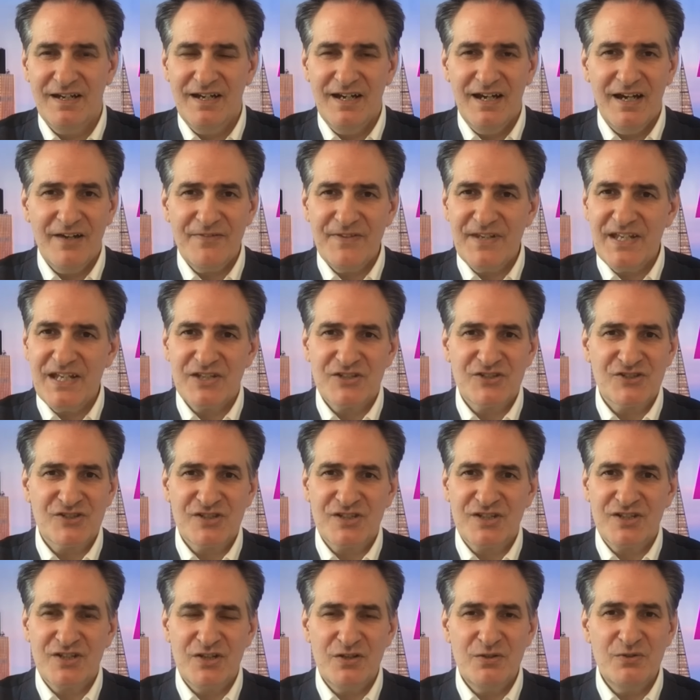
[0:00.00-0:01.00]
And the
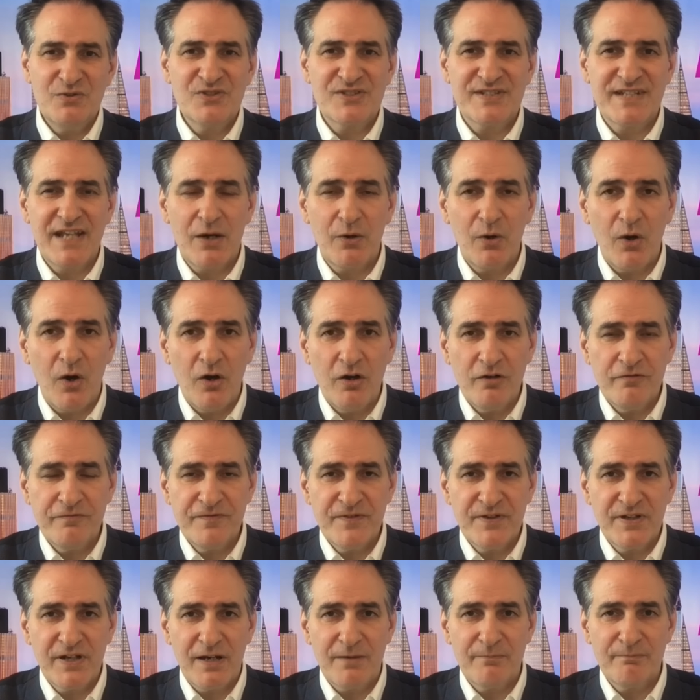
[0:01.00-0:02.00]
excuse now
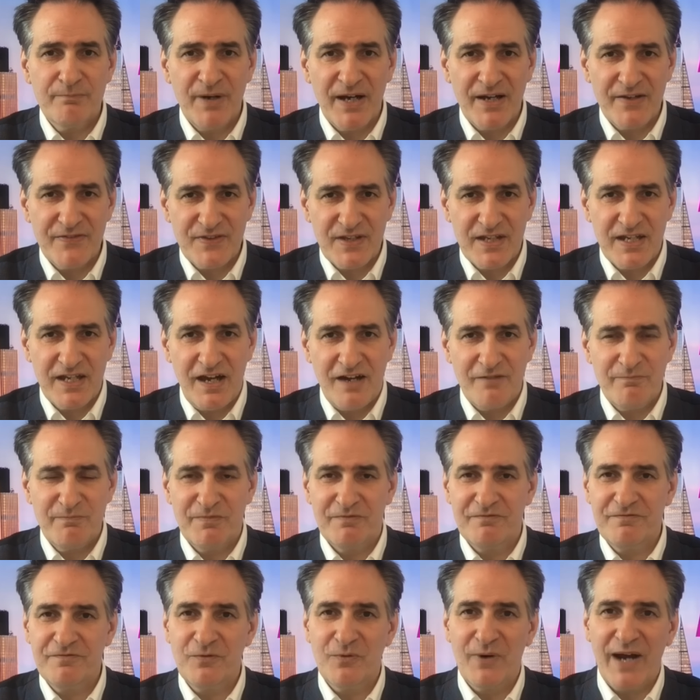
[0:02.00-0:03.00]
offered up by the
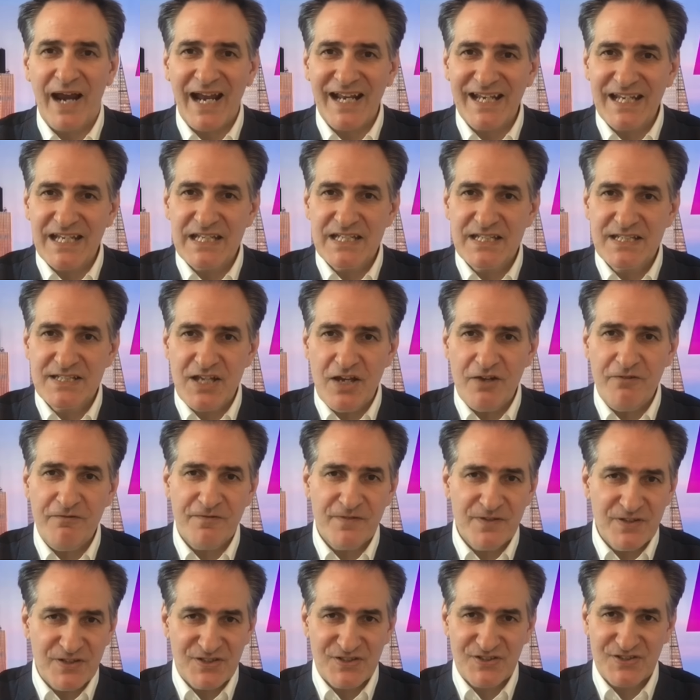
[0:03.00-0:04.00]
government for an
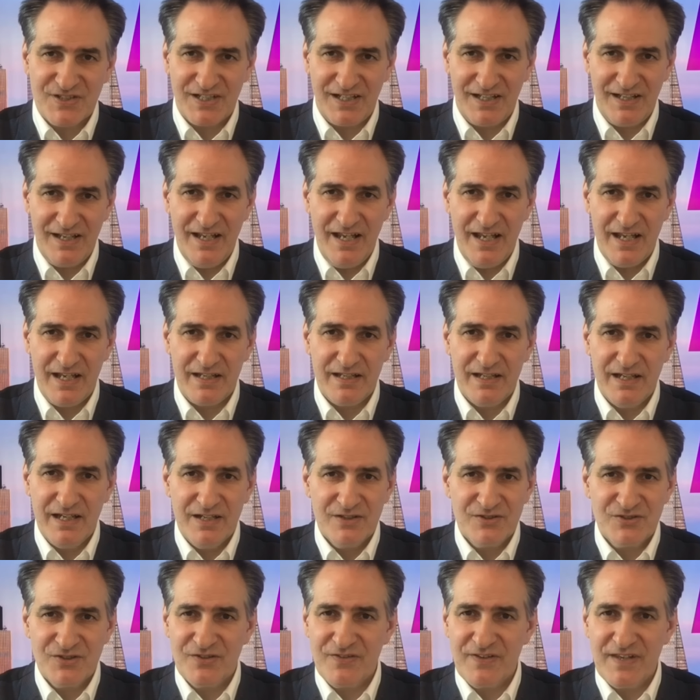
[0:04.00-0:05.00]
indefinite delay
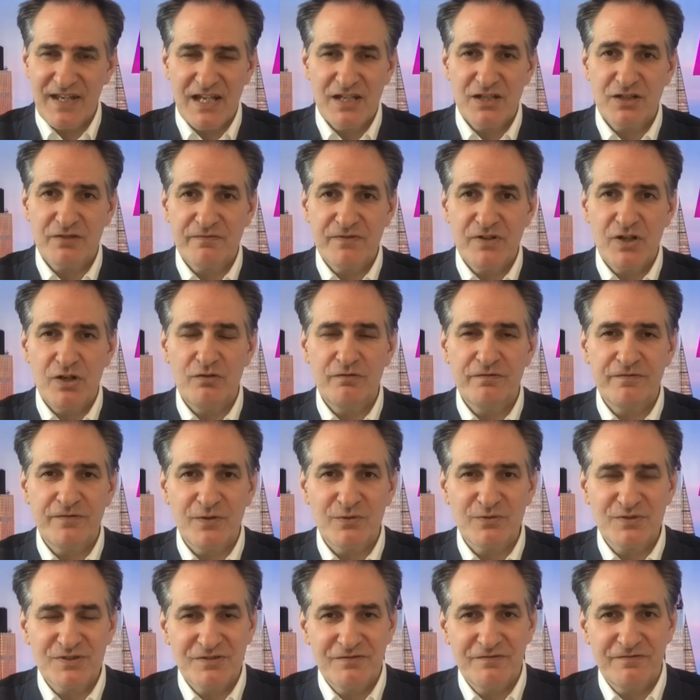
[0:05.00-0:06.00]
to the end of
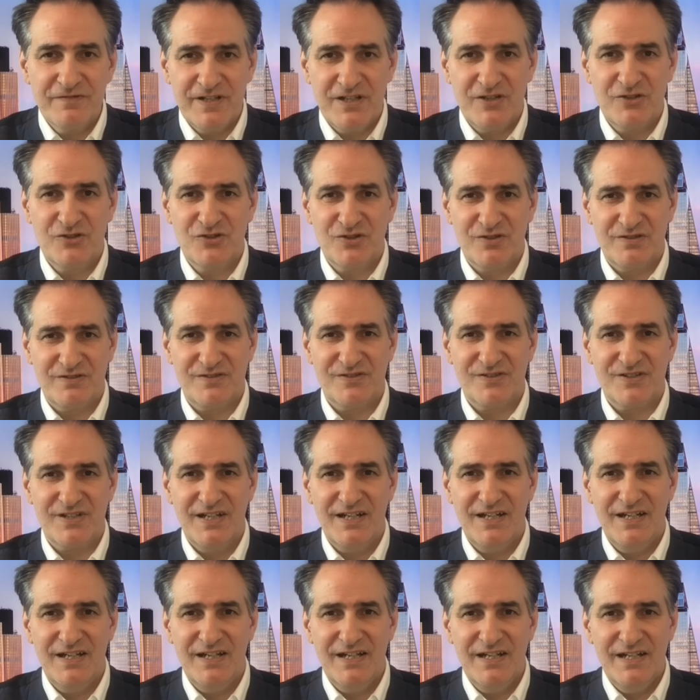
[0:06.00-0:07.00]
no-fault evictions
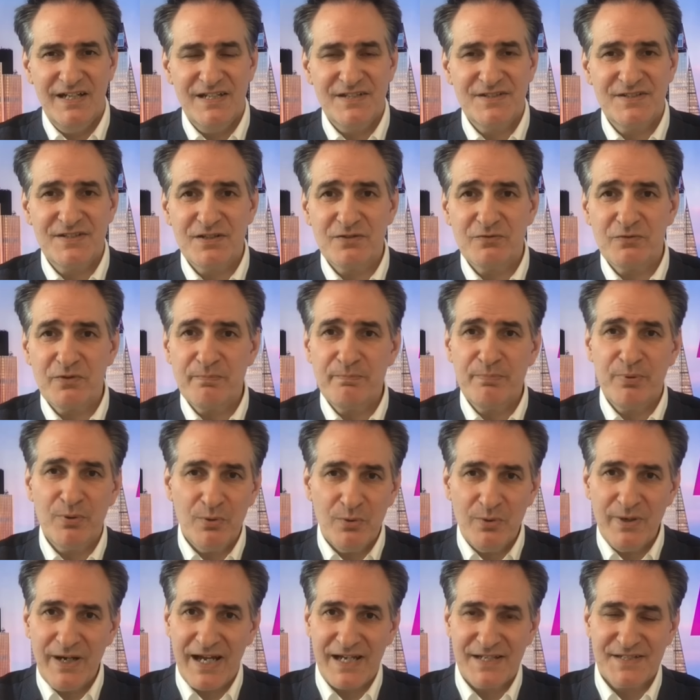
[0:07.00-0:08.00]
is that a
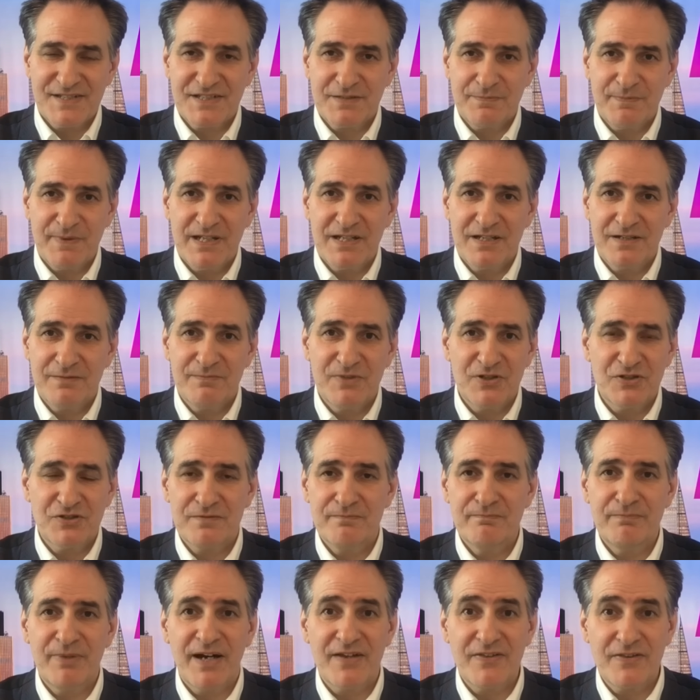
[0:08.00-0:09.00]
report has to be
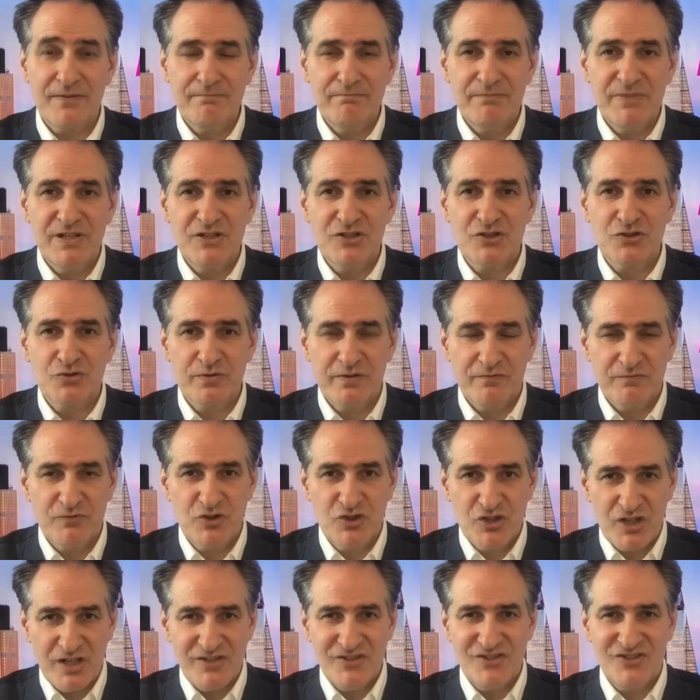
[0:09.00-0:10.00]
commissioned by the Ministry of
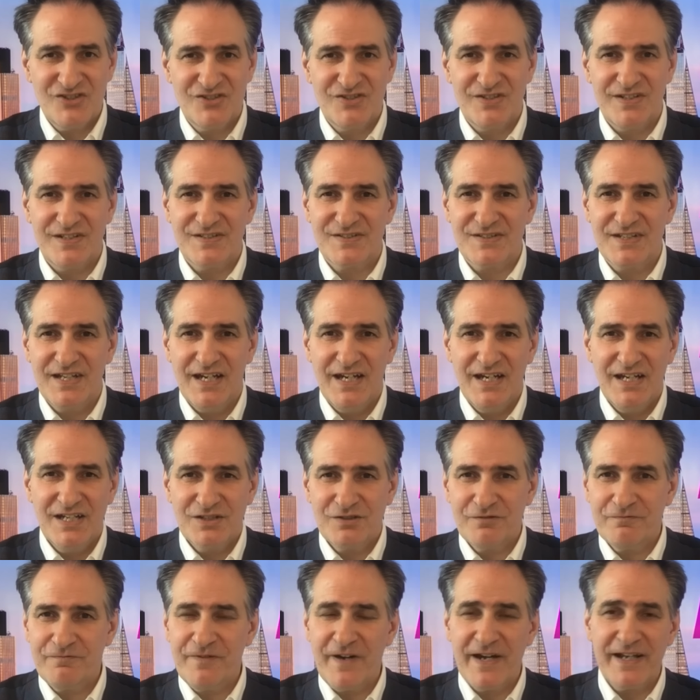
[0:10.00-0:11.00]
Justice
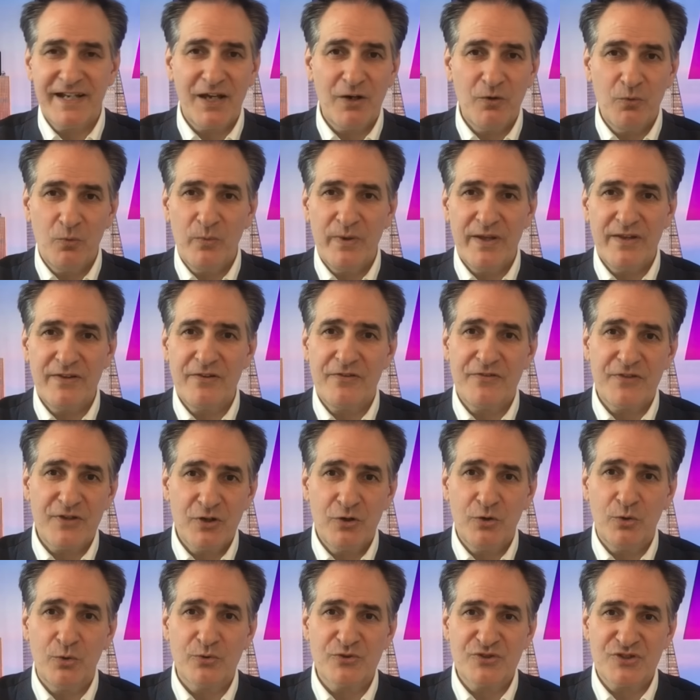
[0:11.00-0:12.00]
to find out whether the
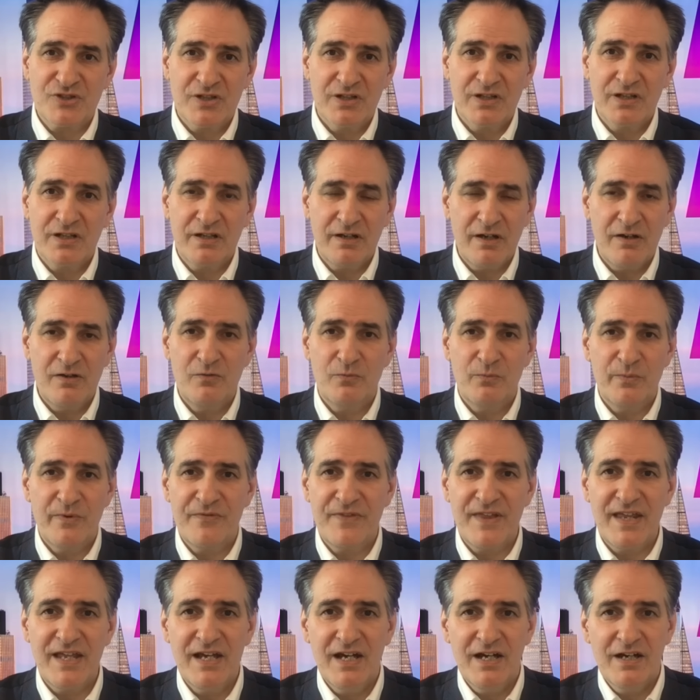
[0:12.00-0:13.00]
courts can cope with
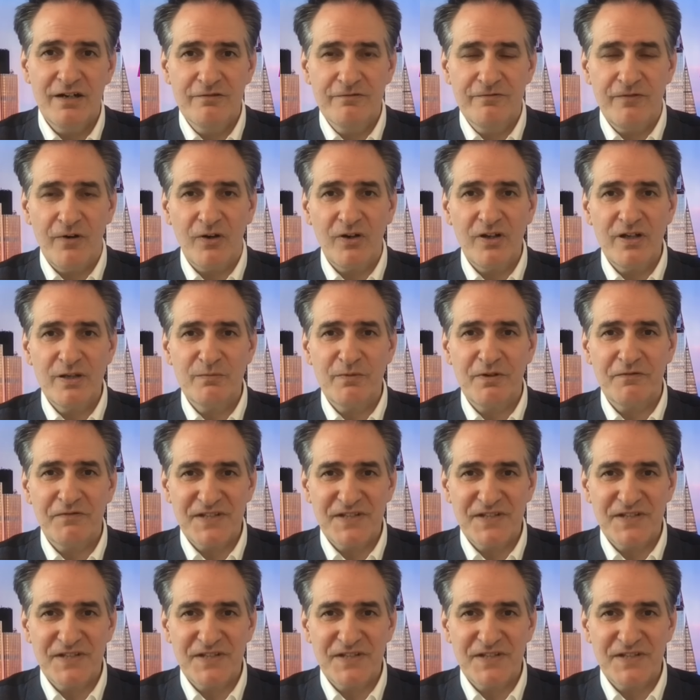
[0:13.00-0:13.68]
the volume of